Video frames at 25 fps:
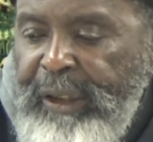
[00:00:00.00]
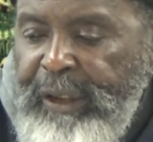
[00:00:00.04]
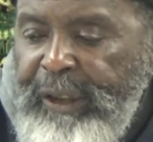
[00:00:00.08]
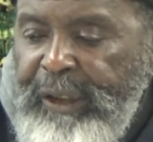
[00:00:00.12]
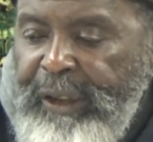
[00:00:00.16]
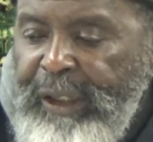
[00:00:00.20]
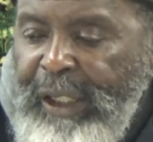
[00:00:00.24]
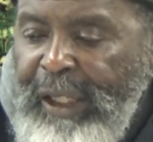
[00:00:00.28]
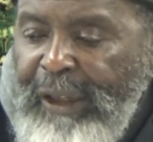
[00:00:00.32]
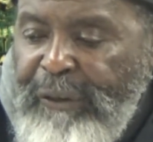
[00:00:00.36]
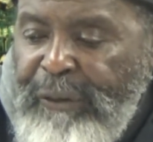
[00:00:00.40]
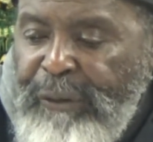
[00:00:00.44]

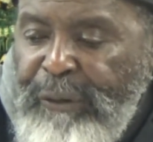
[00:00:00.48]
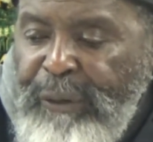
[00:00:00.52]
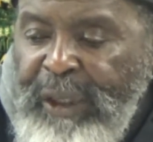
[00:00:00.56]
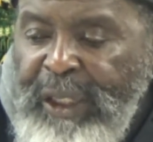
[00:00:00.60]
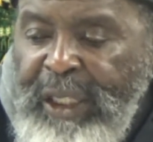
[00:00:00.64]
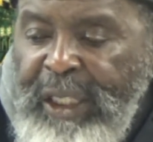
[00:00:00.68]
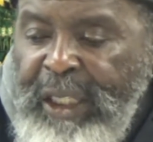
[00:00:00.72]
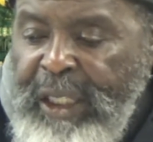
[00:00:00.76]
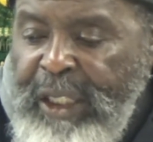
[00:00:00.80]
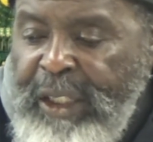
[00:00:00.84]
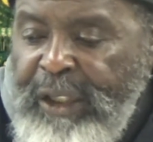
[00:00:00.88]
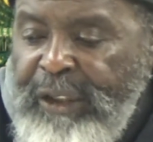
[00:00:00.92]

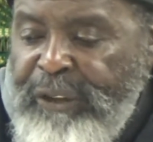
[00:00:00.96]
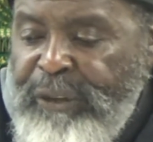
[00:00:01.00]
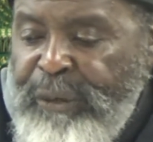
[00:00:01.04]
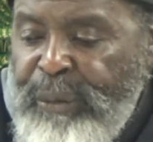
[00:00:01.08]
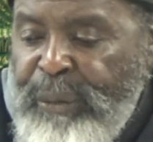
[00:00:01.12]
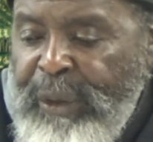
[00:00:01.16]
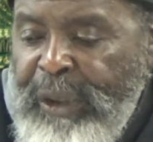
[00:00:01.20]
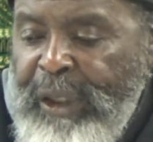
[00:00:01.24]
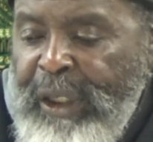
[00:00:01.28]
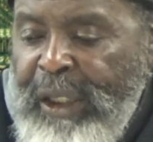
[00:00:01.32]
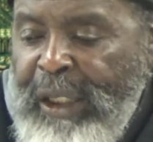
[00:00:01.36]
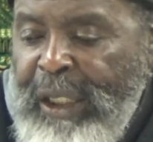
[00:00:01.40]
Tafweed is
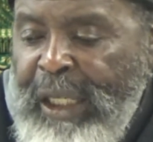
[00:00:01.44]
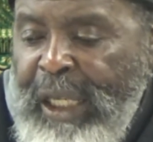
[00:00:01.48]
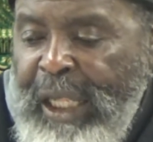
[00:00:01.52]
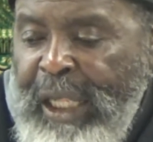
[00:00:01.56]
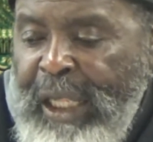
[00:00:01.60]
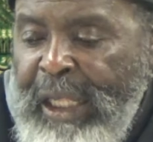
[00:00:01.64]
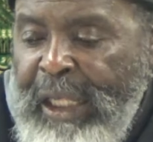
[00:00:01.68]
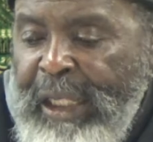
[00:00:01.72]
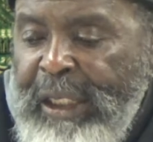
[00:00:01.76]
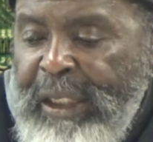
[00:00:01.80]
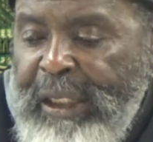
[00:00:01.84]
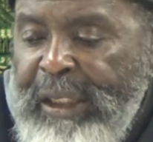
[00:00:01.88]
when
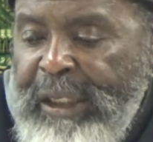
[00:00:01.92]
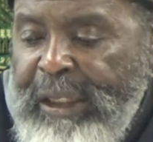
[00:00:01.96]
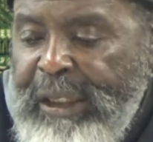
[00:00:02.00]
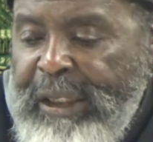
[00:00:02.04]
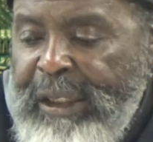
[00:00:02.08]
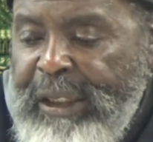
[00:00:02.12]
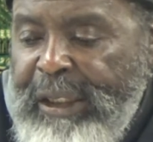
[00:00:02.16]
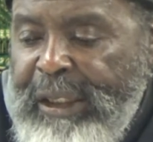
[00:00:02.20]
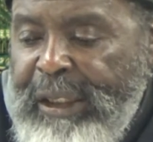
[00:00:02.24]
Allah